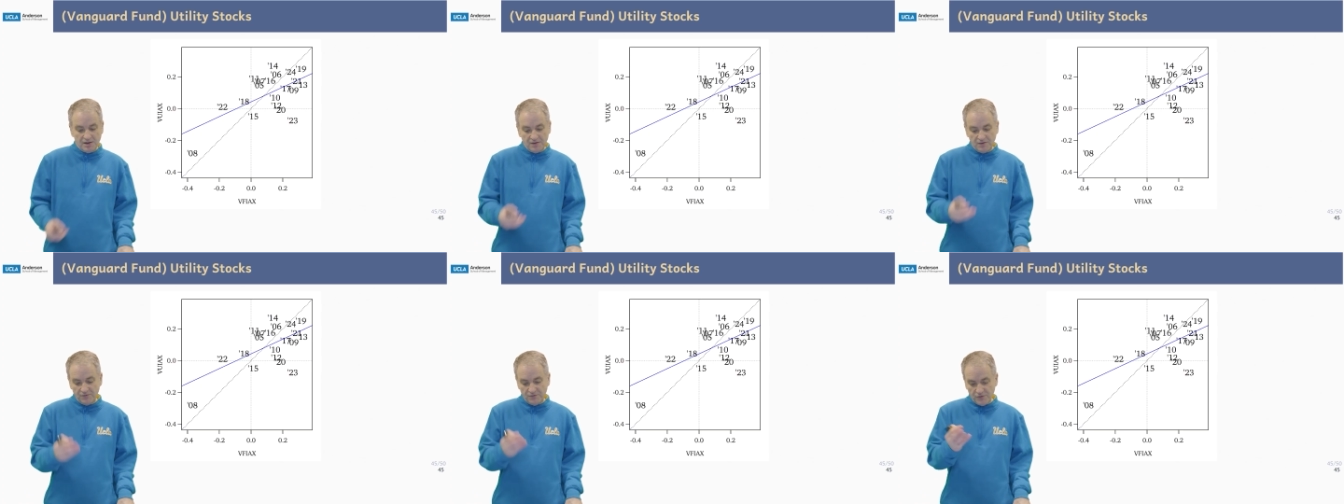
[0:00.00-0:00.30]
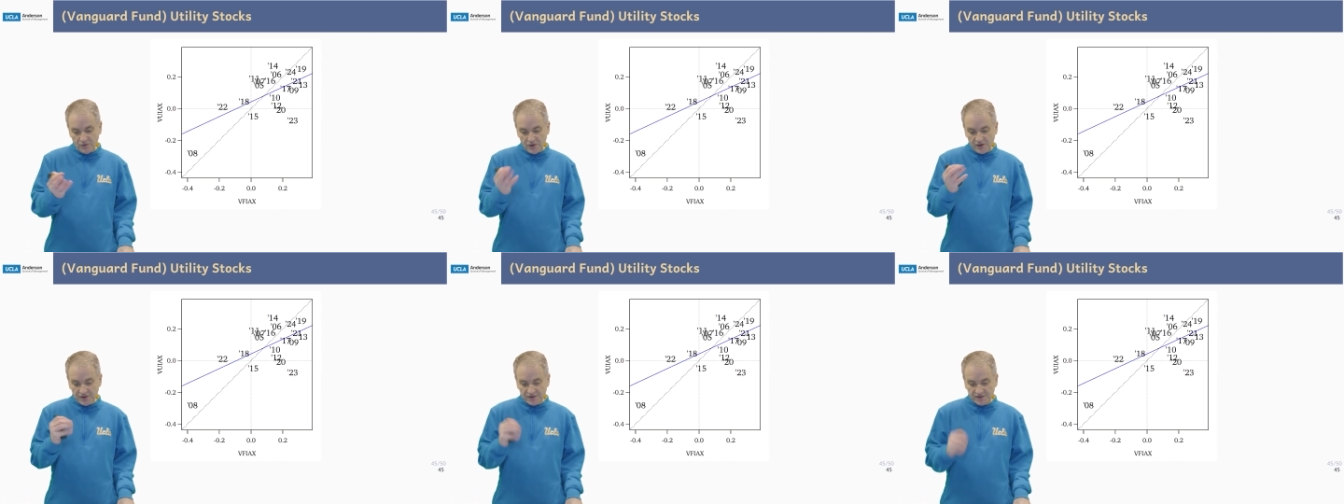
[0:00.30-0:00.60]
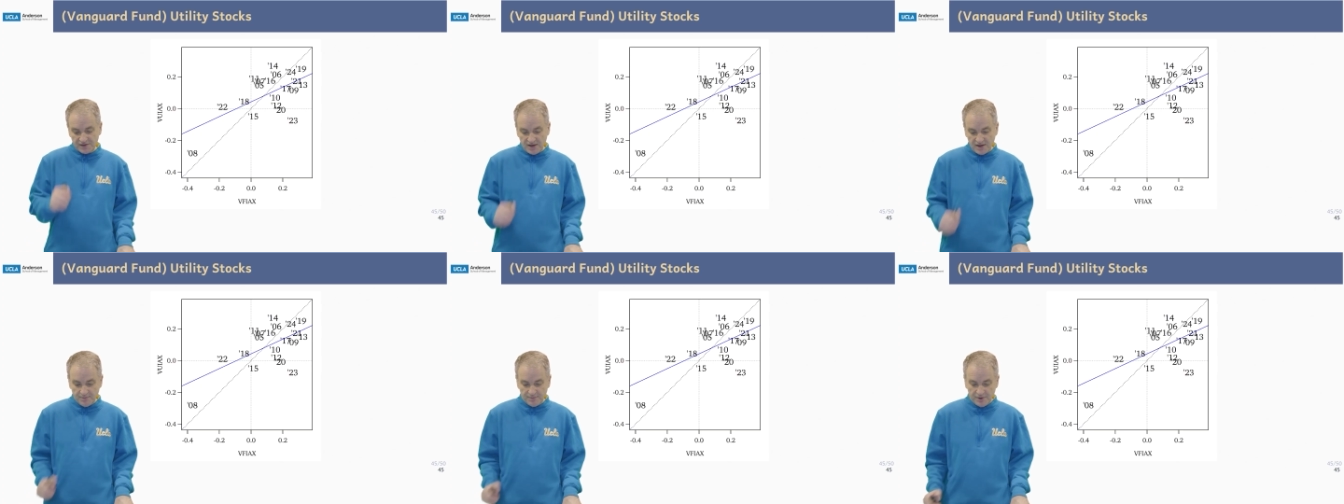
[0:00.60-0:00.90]
For
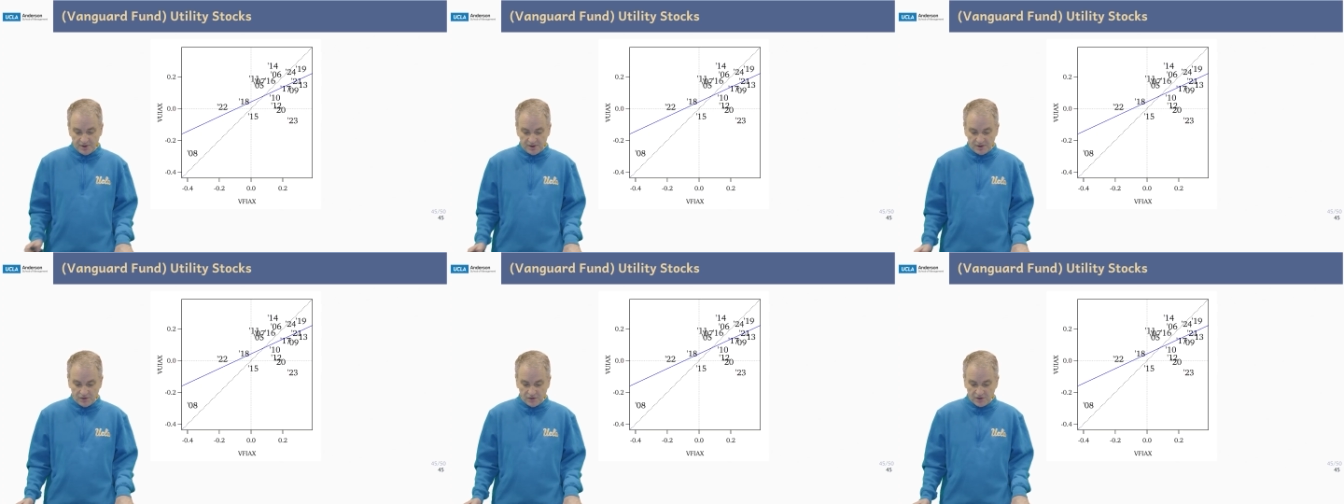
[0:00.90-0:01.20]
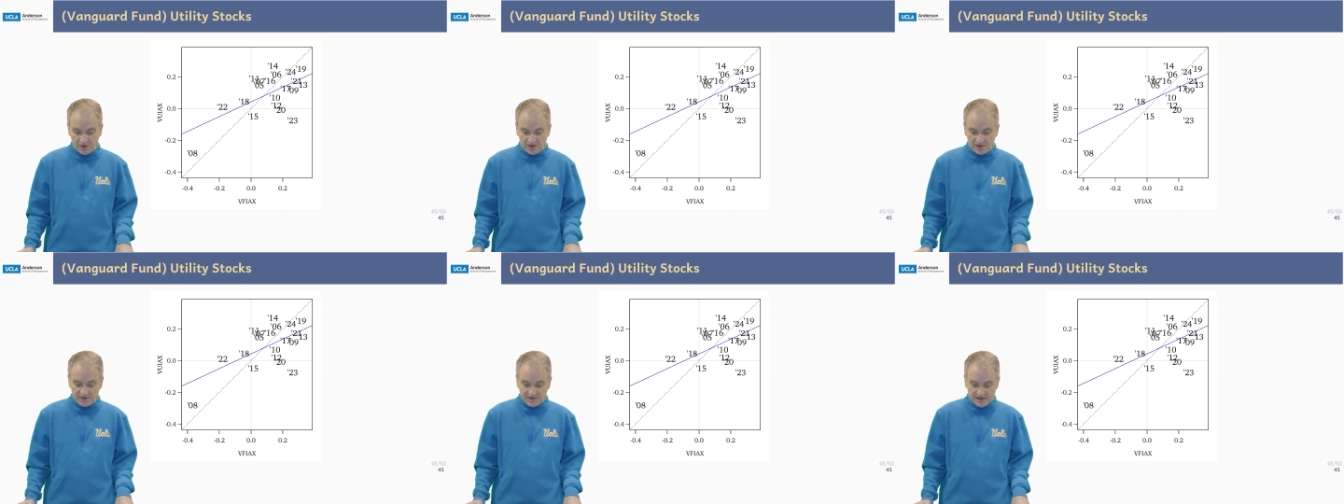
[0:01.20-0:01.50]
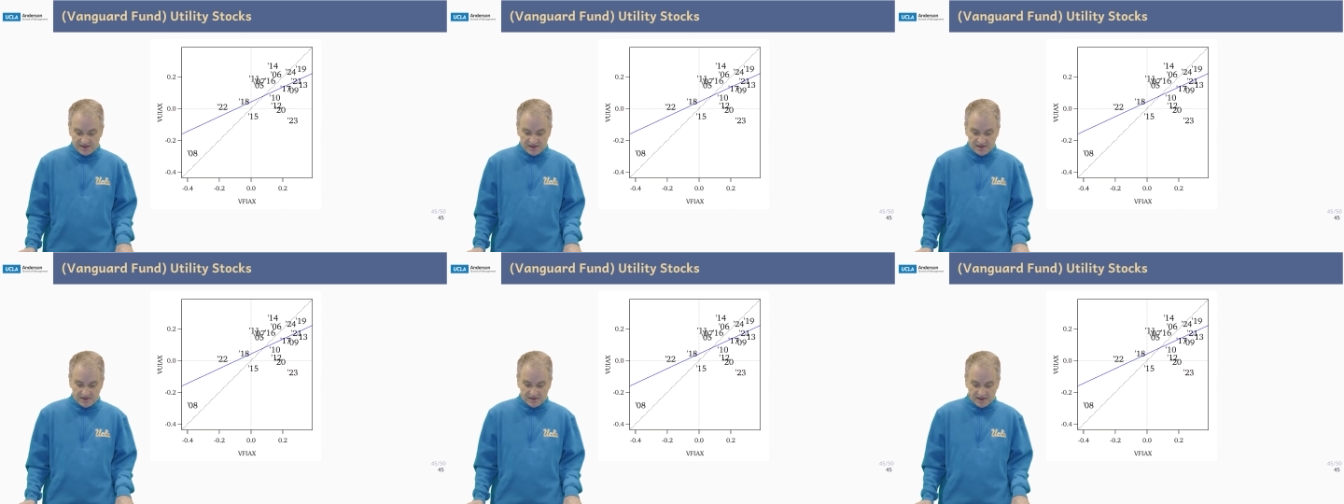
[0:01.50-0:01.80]
example, you can
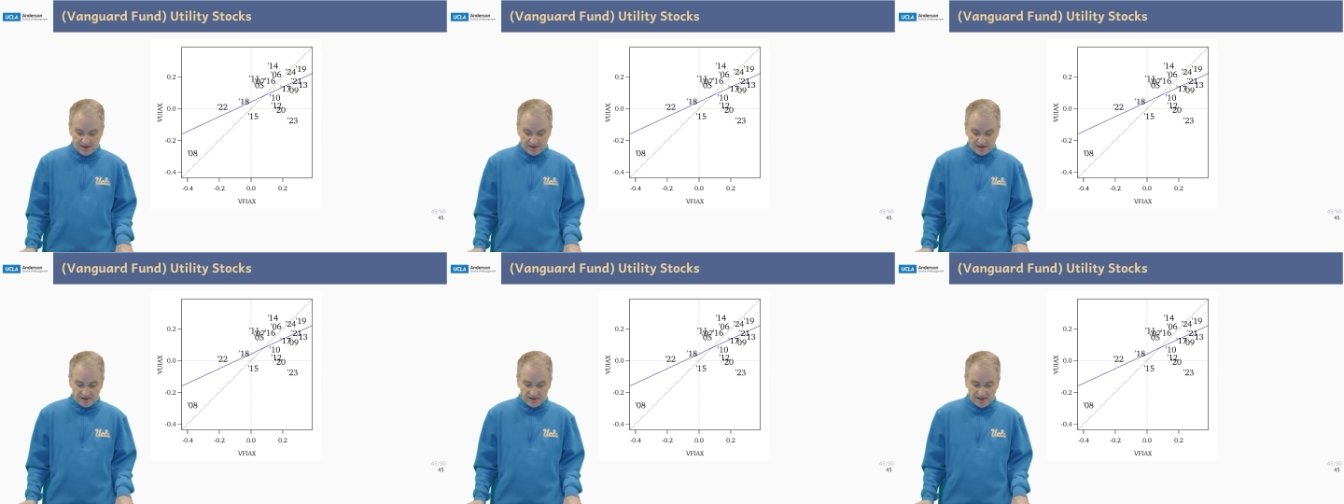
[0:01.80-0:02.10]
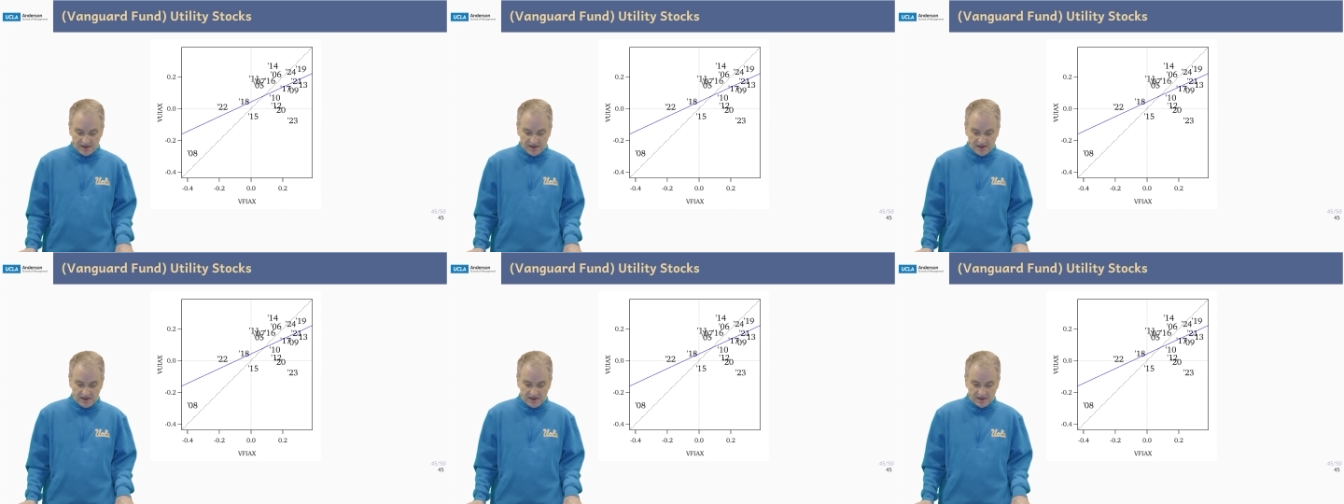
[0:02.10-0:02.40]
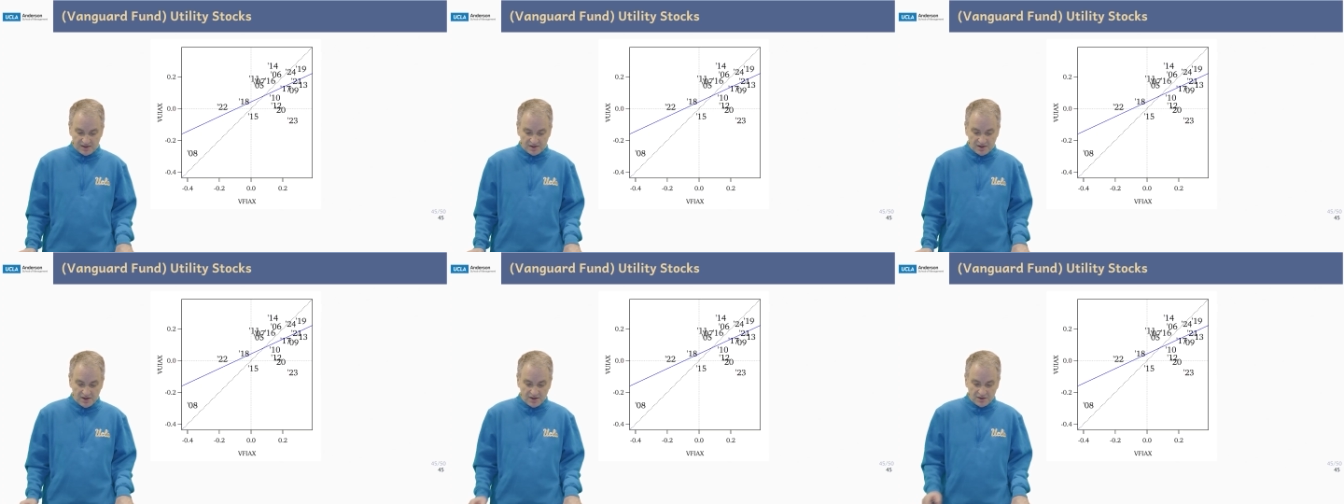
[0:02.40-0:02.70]
see that
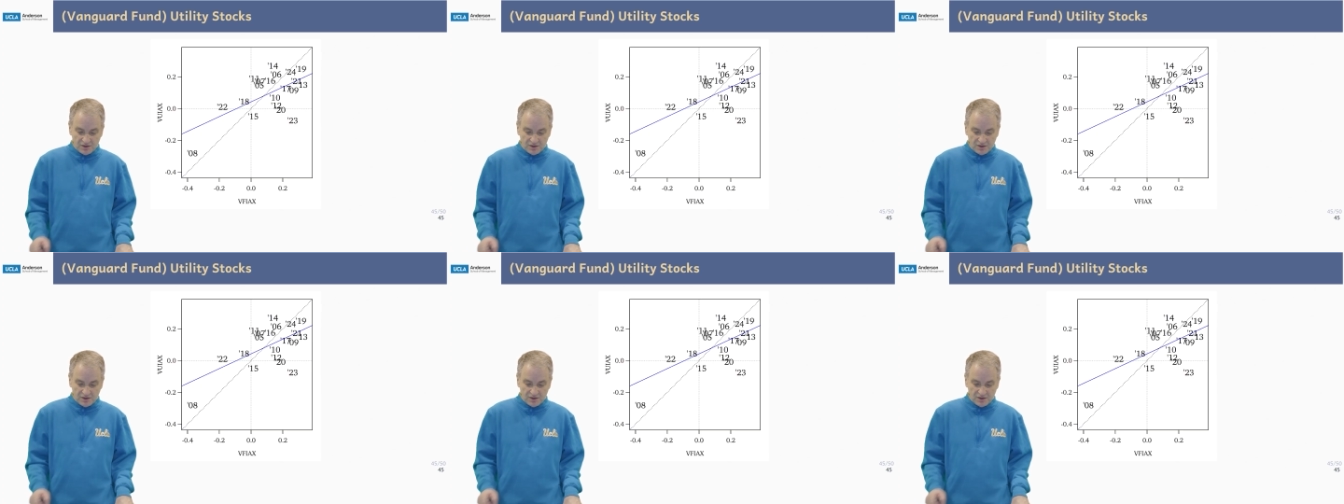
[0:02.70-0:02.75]
in